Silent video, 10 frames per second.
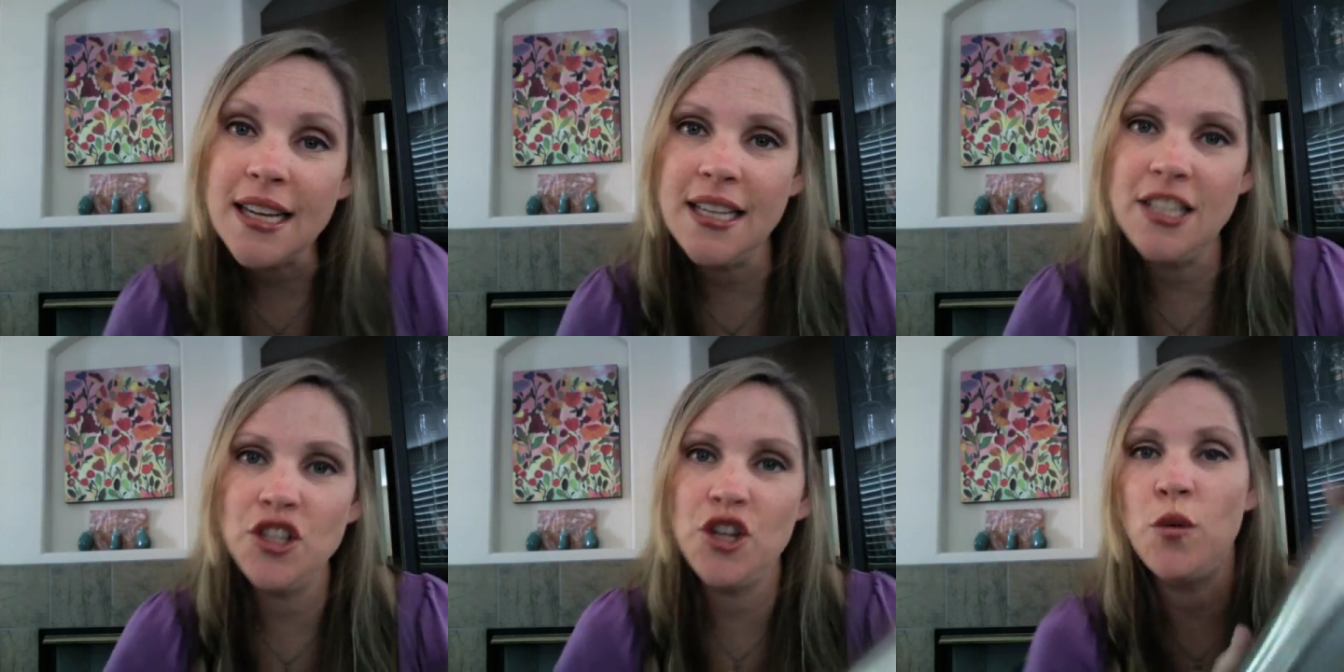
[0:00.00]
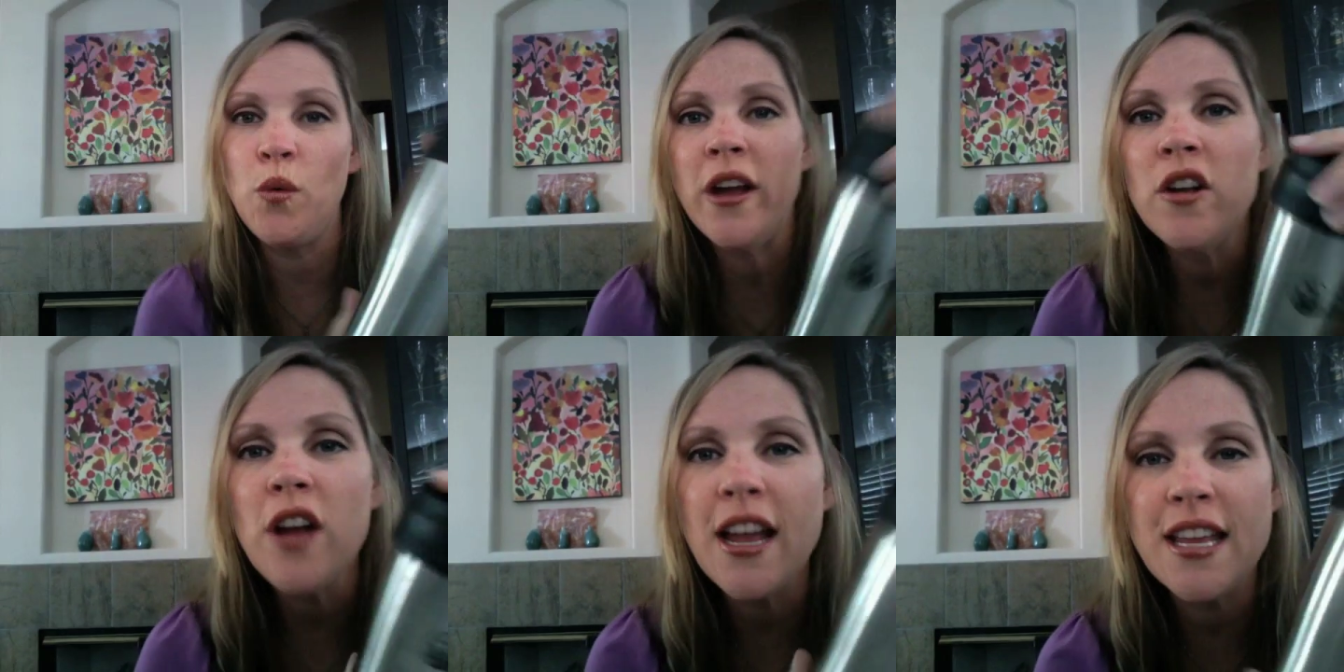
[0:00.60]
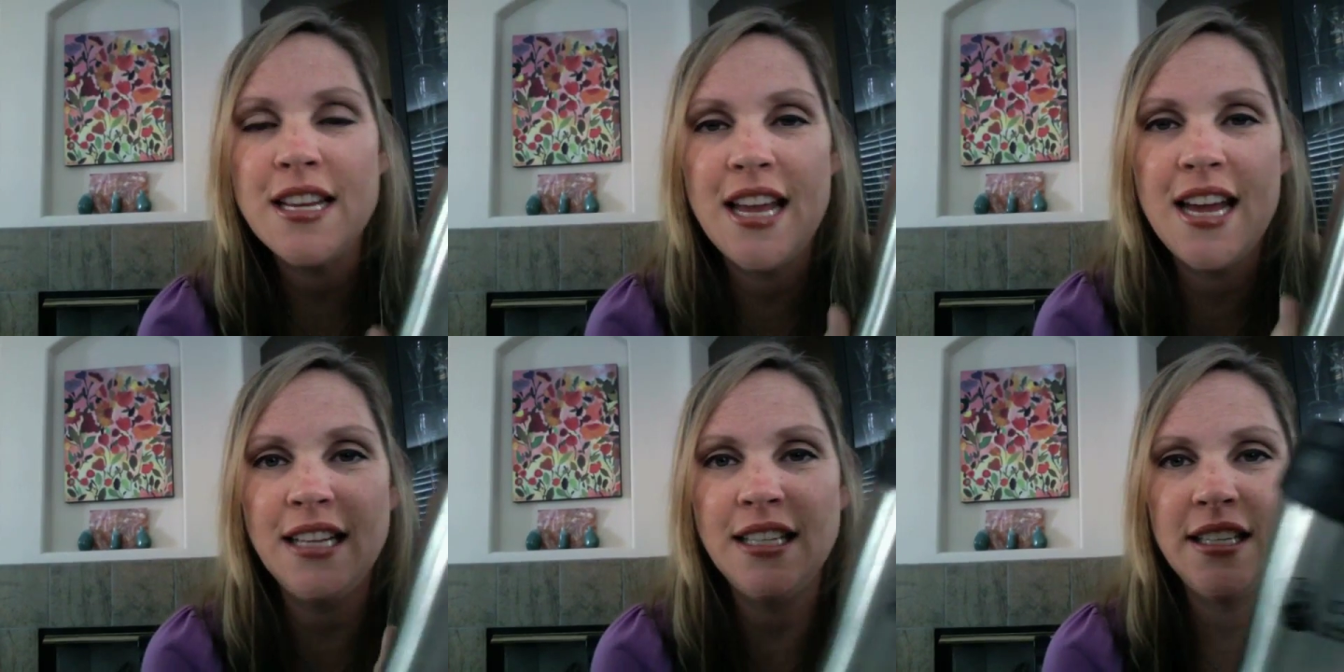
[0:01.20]
I need to know where I can
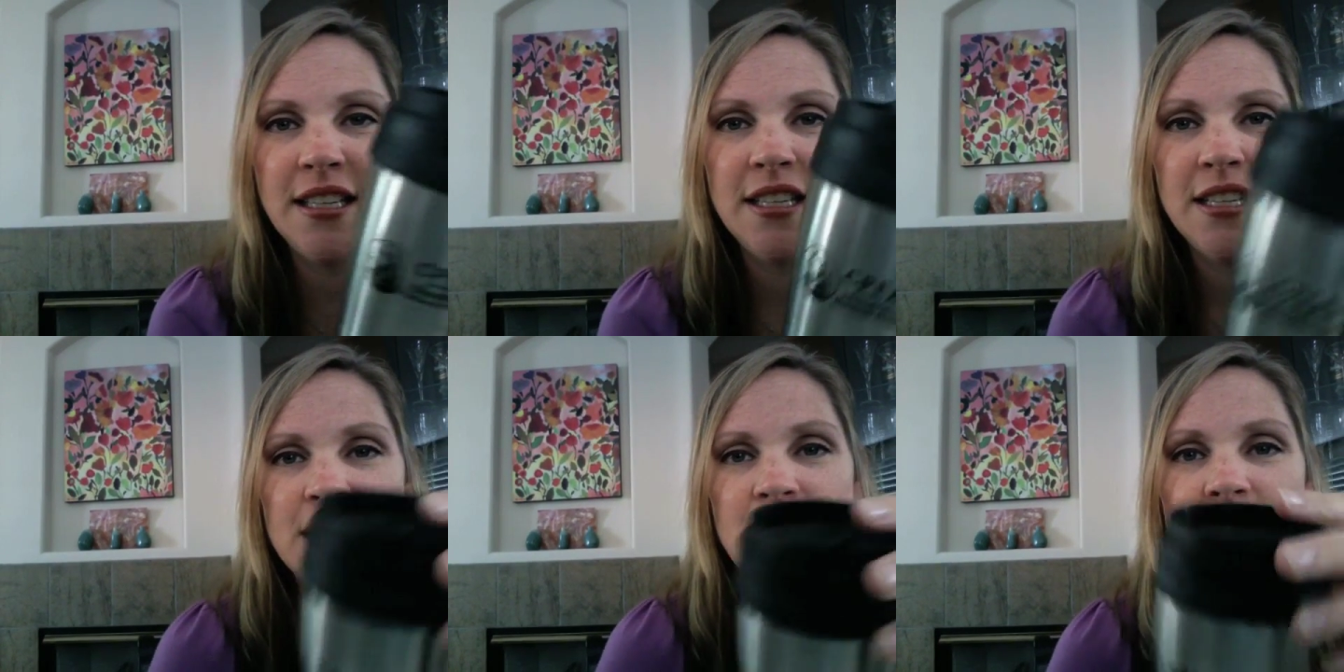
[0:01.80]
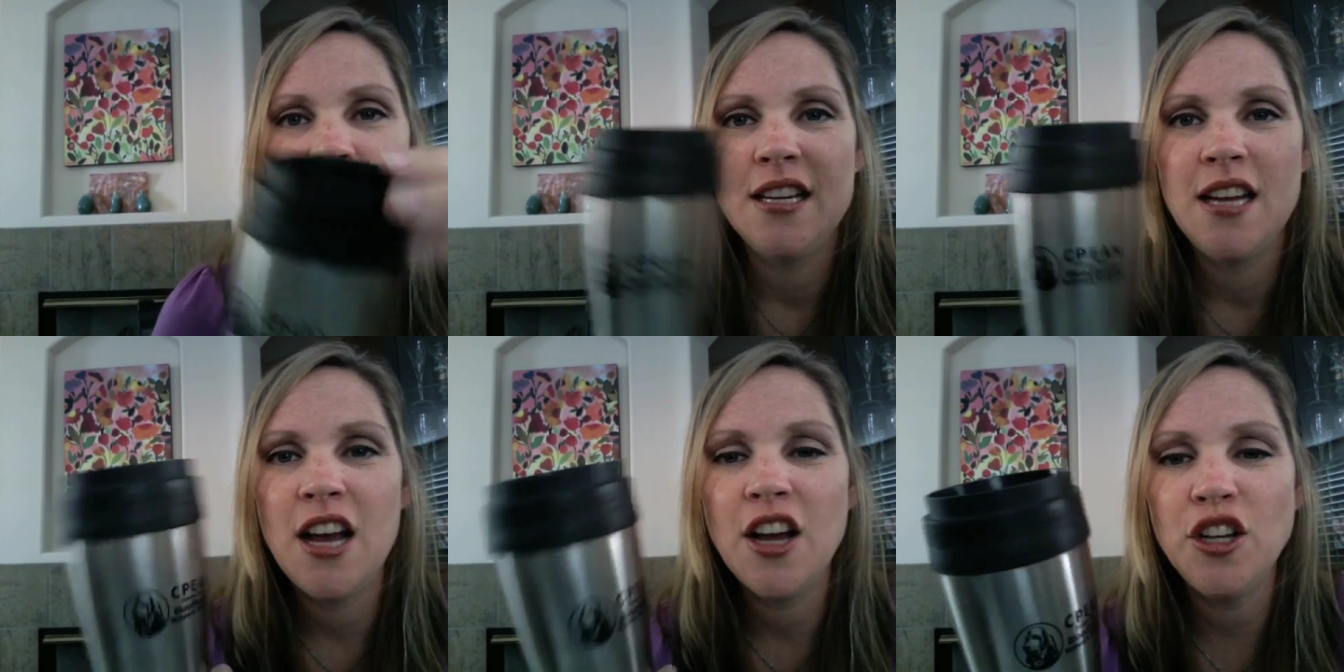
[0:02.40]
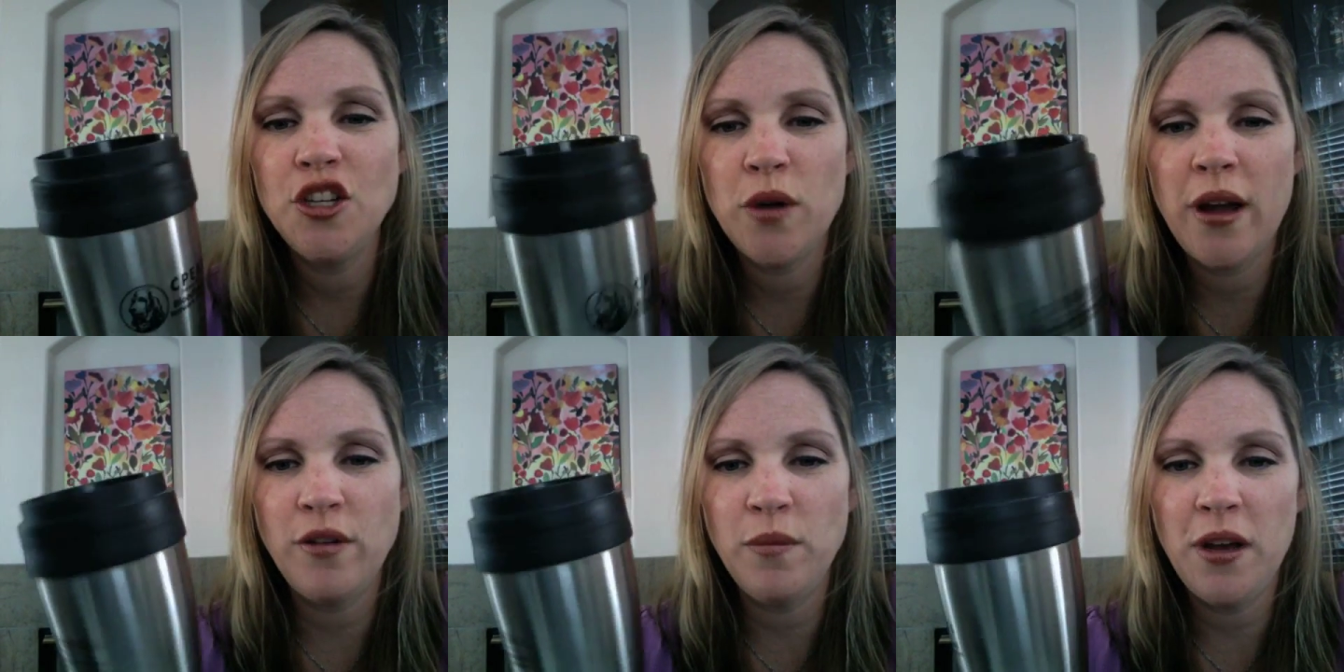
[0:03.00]
get a good
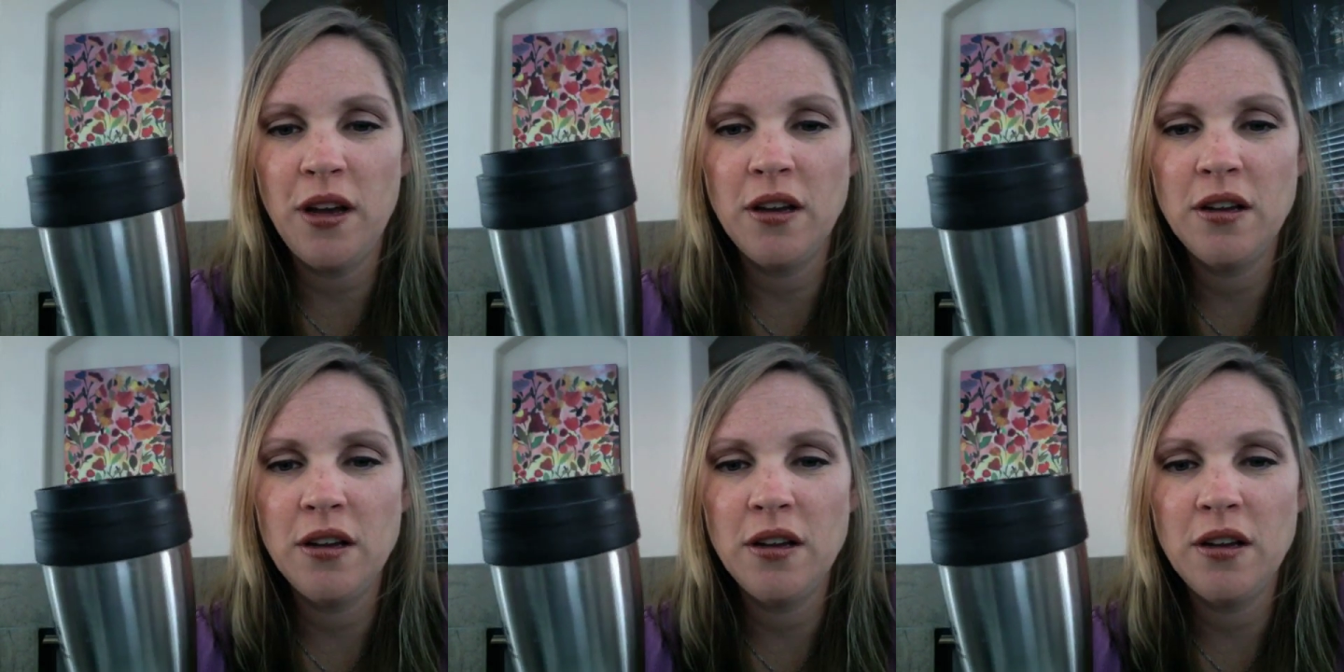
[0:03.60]
travel mug